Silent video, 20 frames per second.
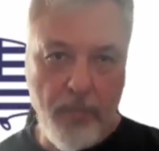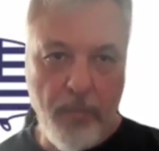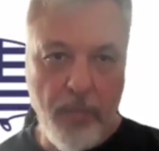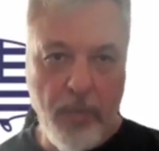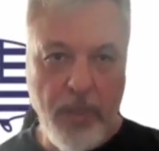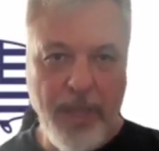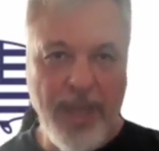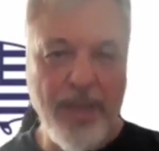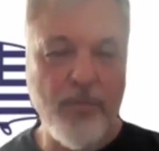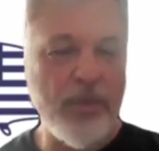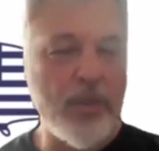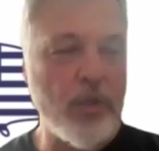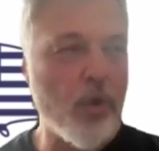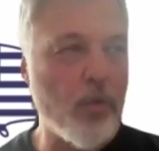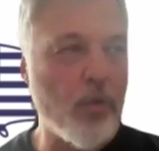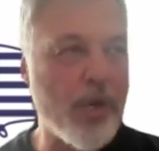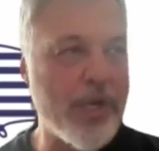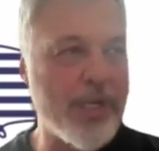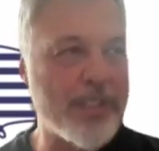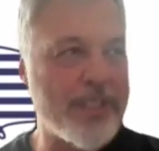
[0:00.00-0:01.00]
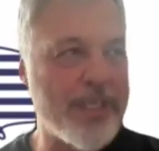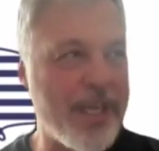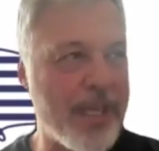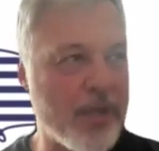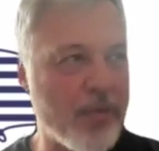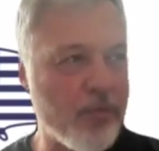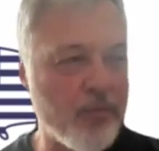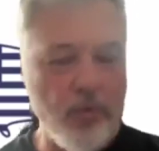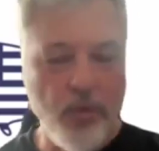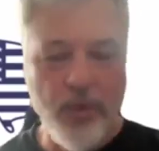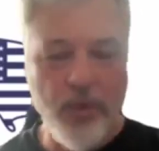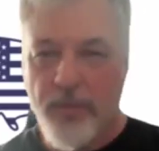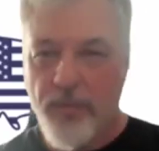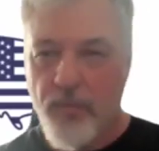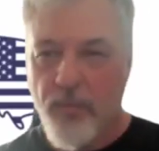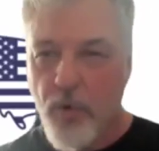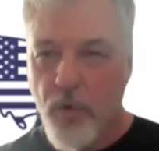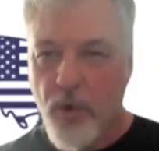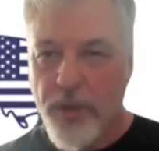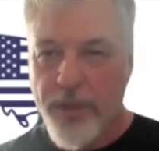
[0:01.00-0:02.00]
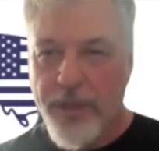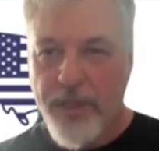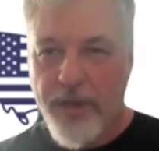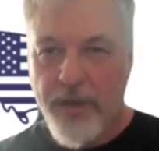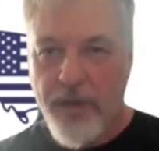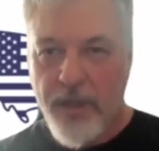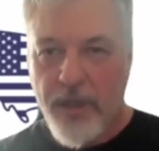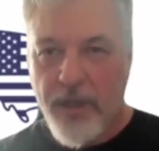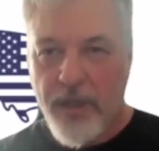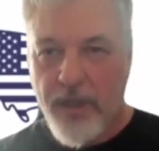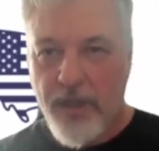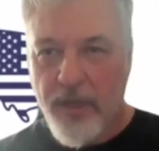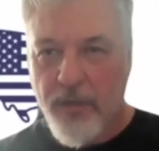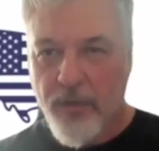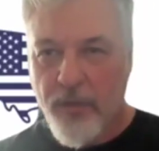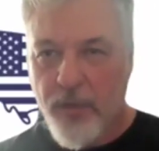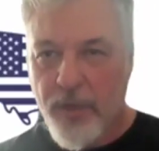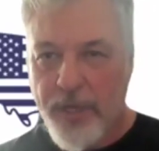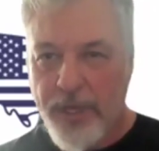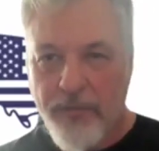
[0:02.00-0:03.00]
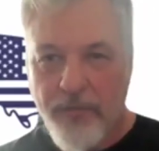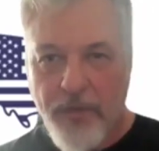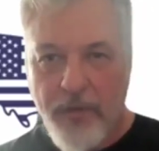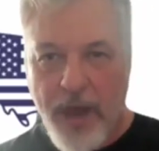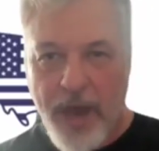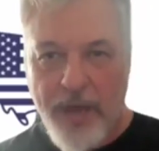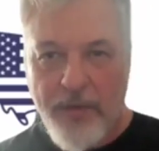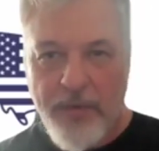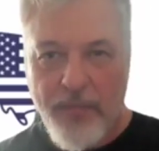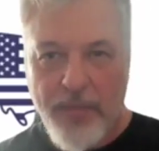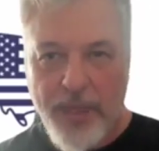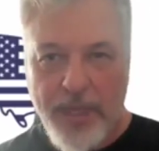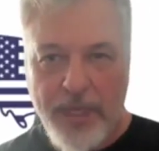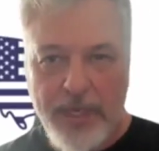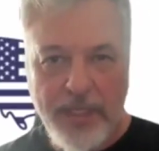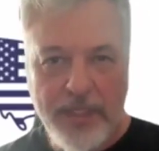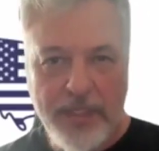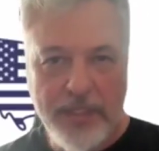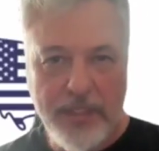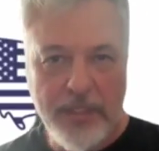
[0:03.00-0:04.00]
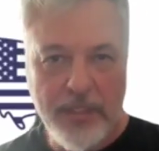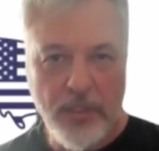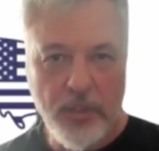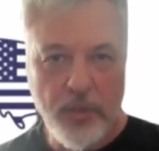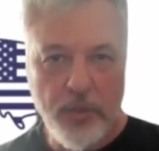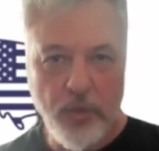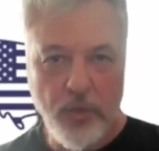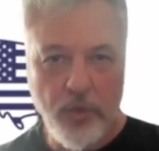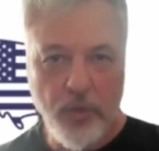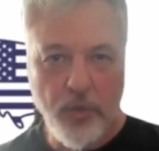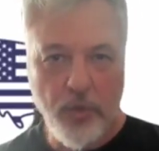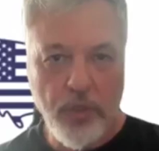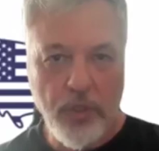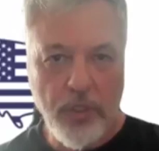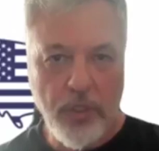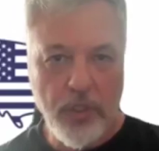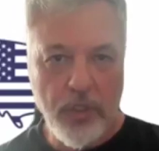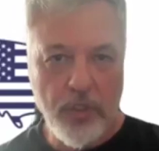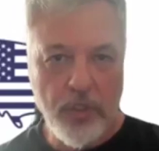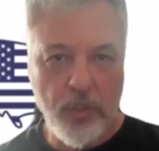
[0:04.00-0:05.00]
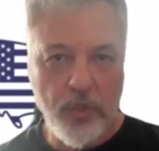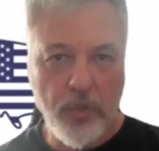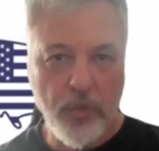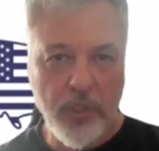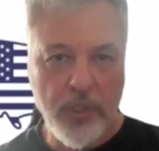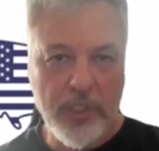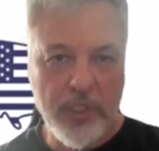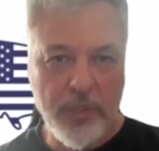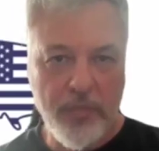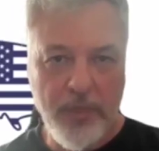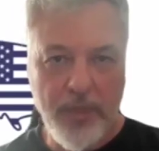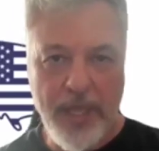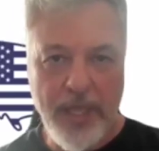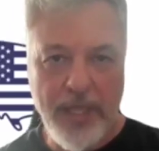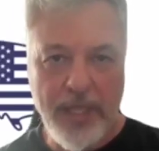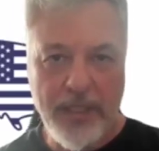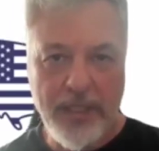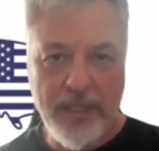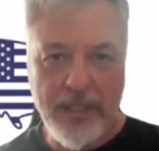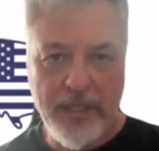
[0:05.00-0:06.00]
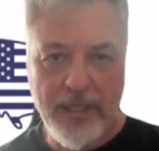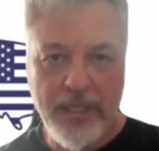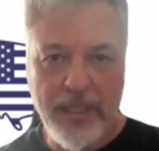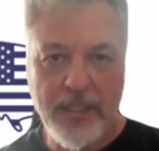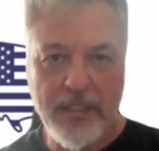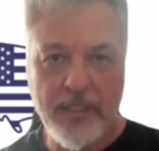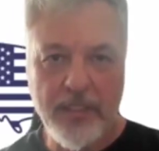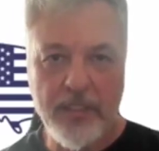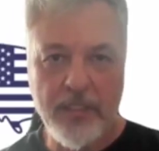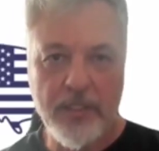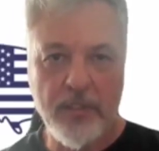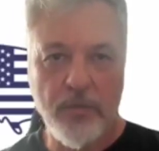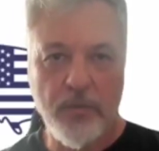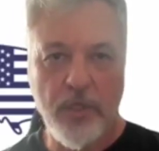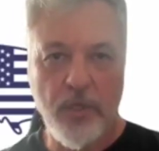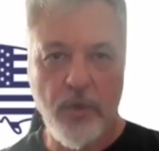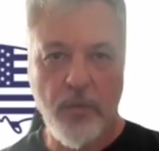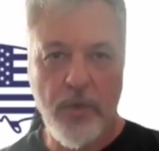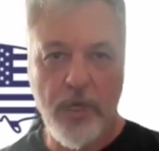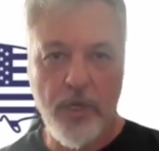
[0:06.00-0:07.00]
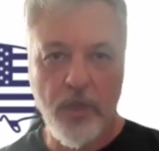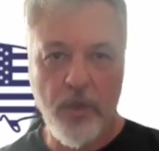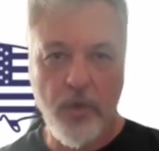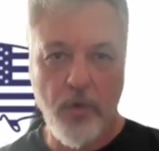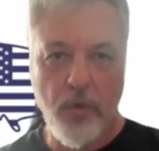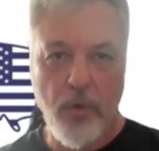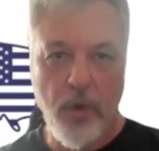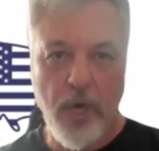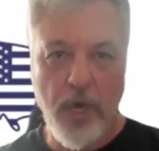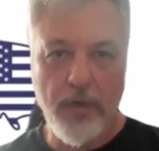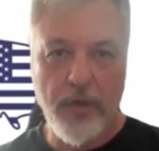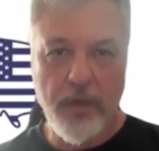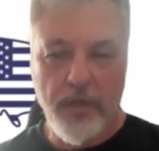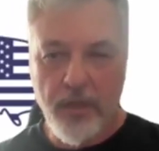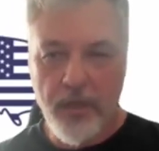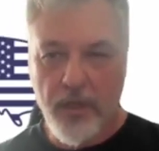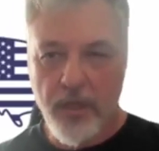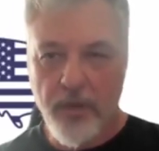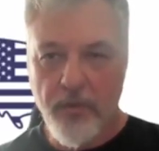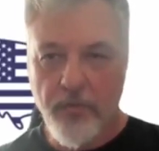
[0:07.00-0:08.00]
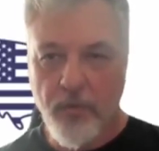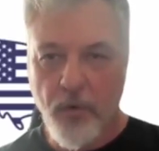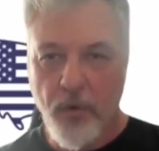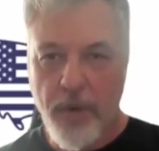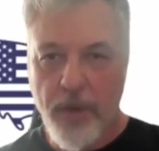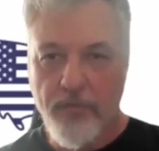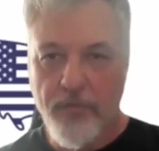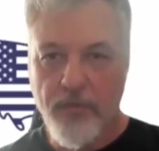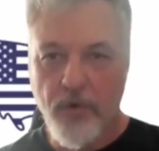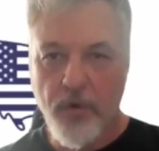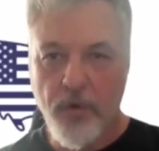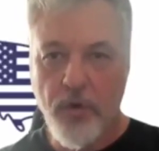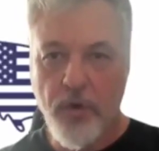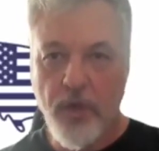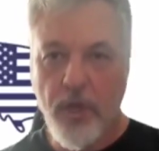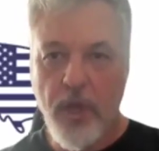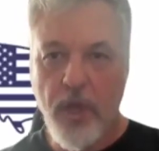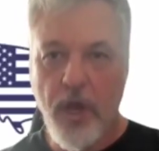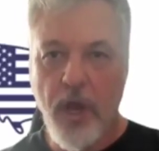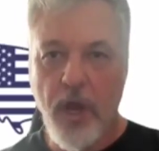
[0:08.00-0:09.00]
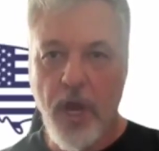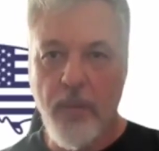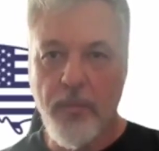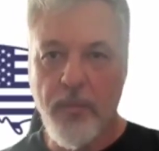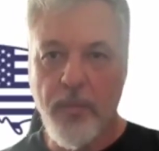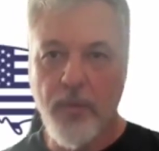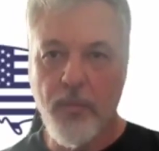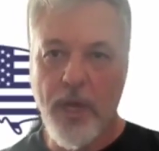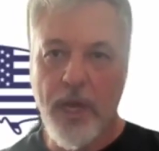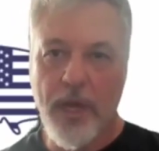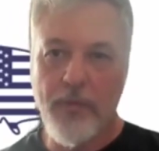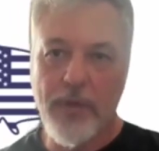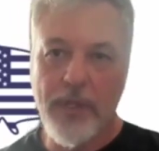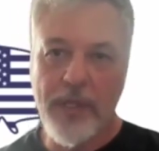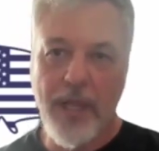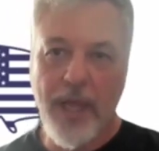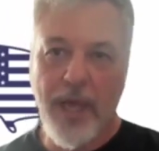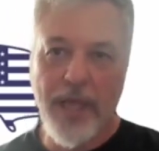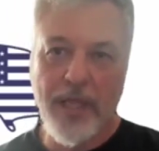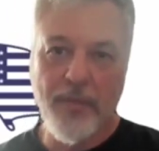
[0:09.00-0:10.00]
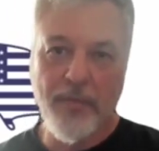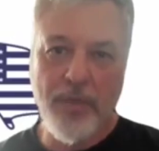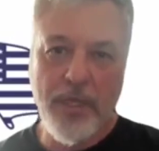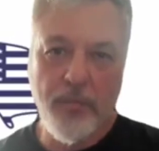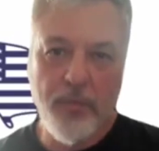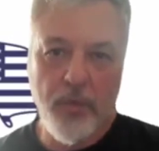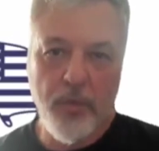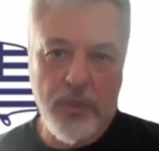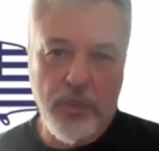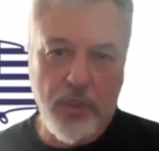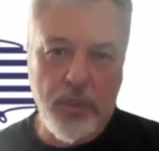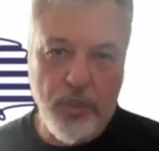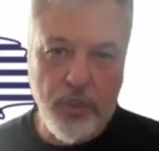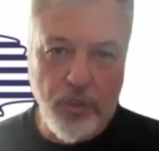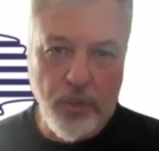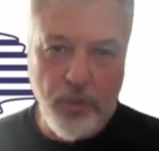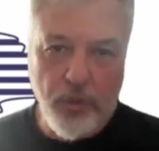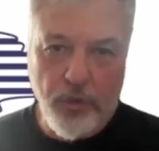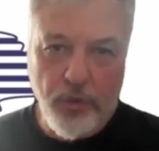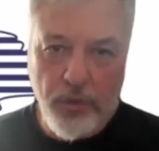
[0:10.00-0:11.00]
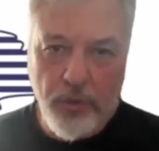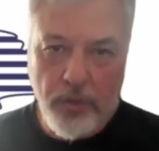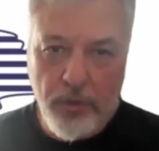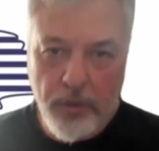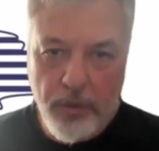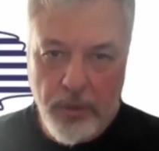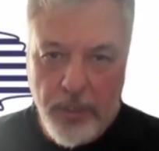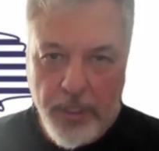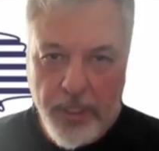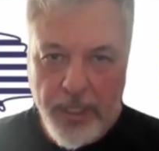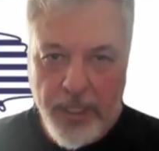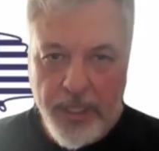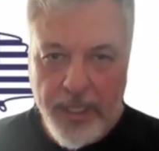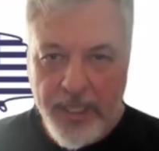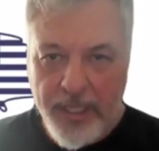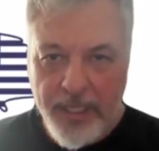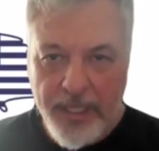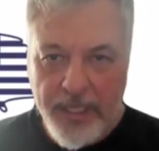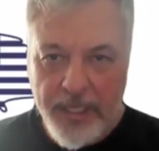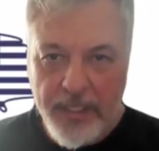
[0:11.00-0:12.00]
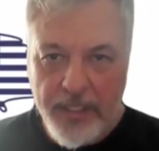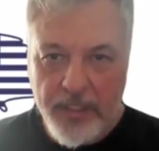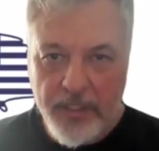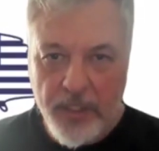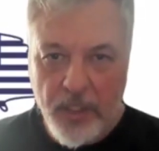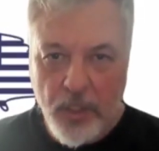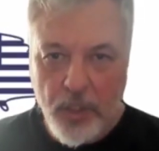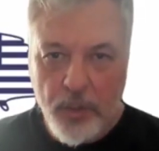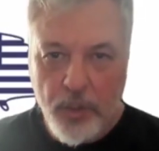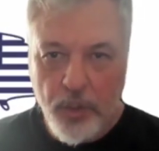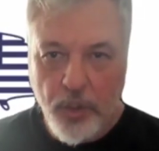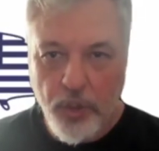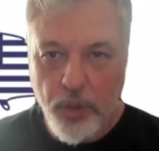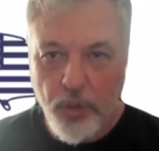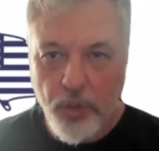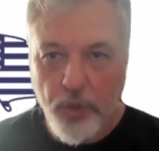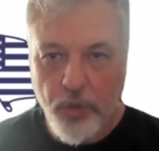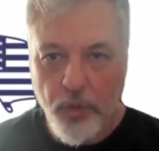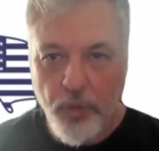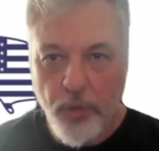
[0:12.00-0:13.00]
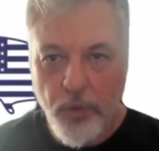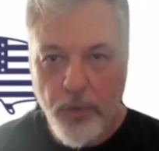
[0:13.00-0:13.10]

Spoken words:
and we don't want to take really more than 3 to 5 minutes to explain this. We don't want to go on forever. What I would like people to do is to